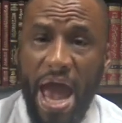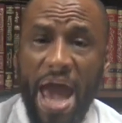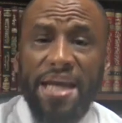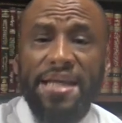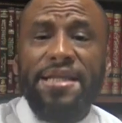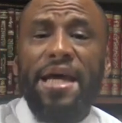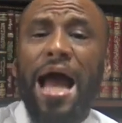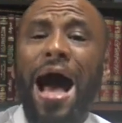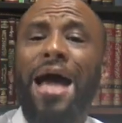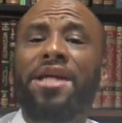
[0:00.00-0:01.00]
and he
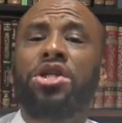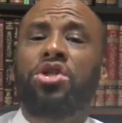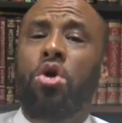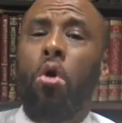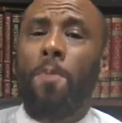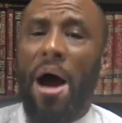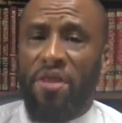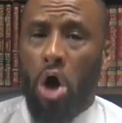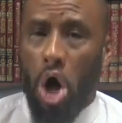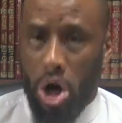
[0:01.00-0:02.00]
said, I just go by
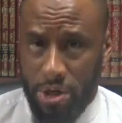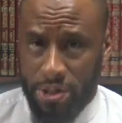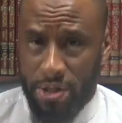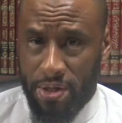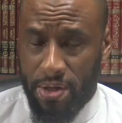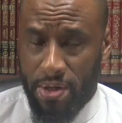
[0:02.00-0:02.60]
the heart.